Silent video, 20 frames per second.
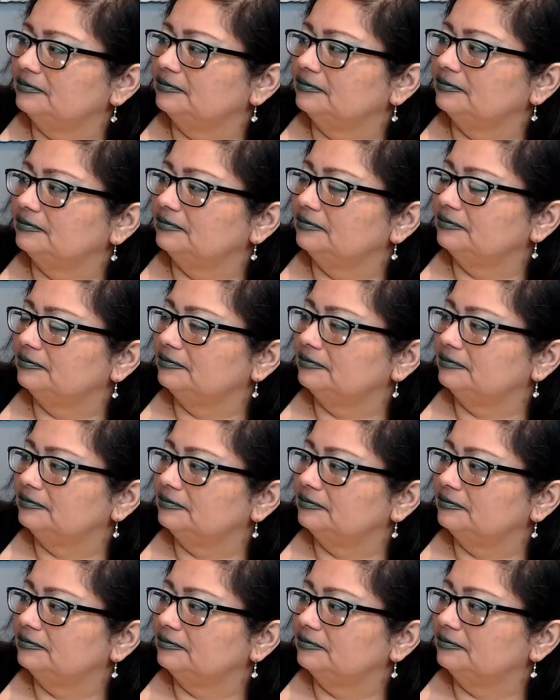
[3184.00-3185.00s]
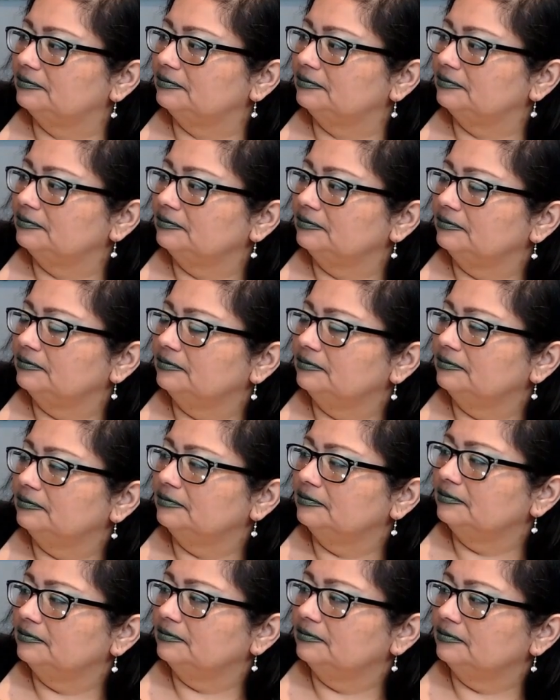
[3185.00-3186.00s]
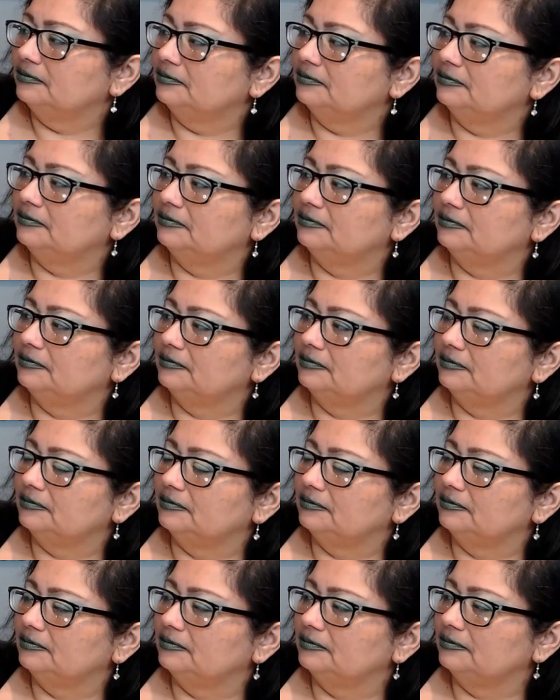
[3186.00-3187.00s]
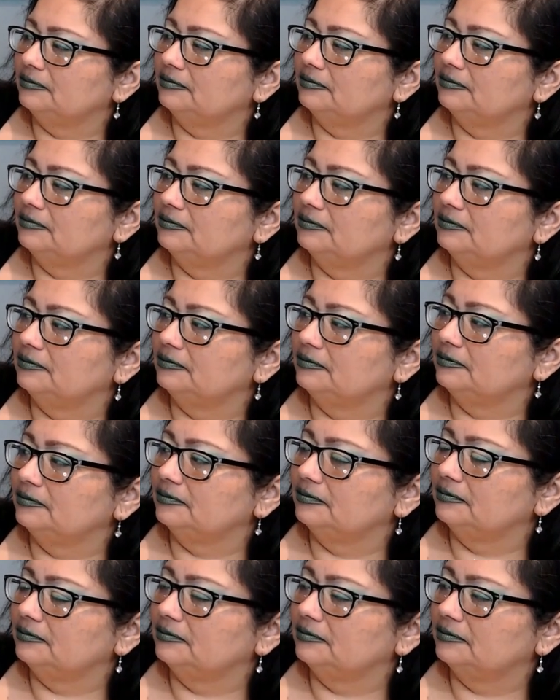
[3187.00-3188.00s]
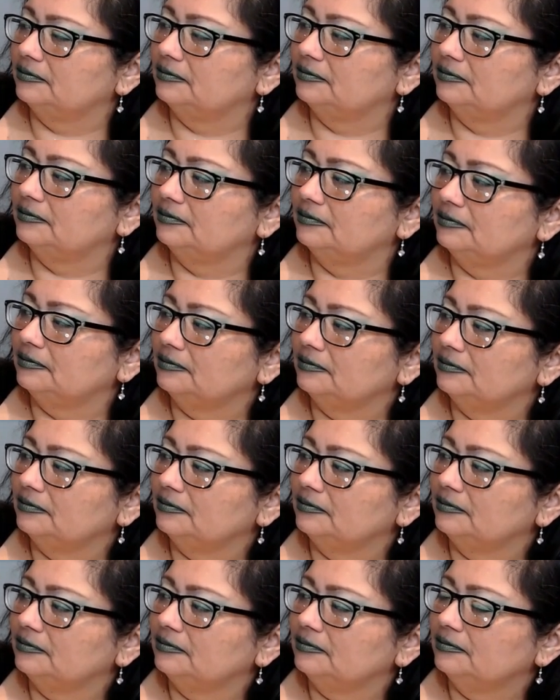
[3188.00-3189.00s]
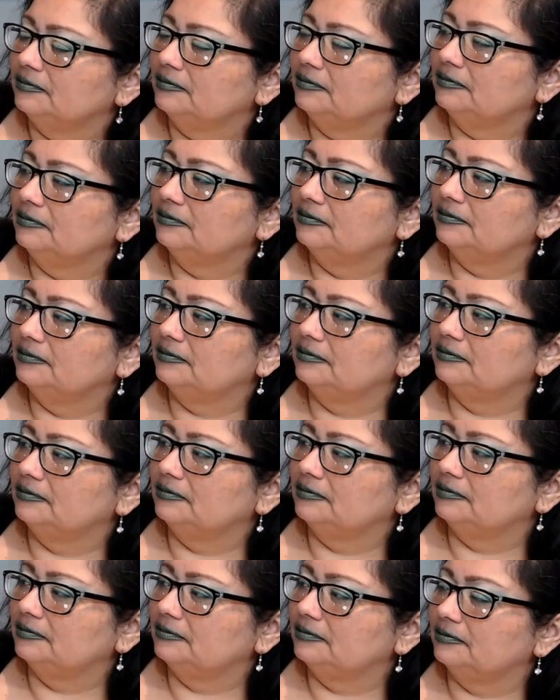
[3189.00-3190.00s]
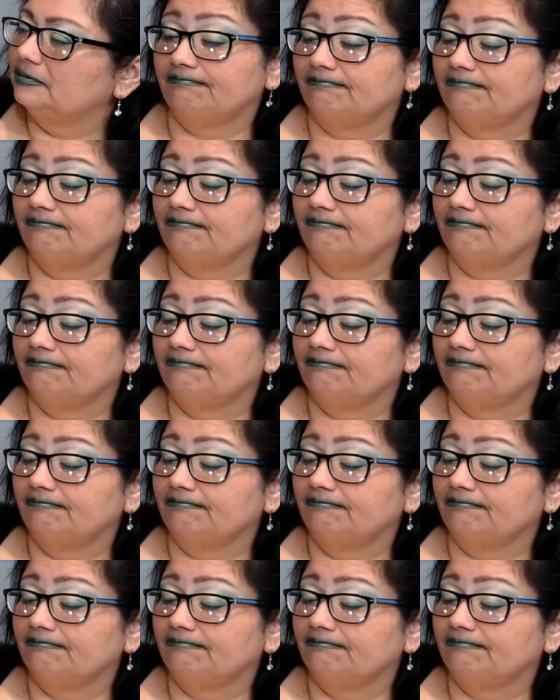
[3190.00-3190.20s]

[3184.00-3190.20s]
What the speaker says: The person shown says nothing.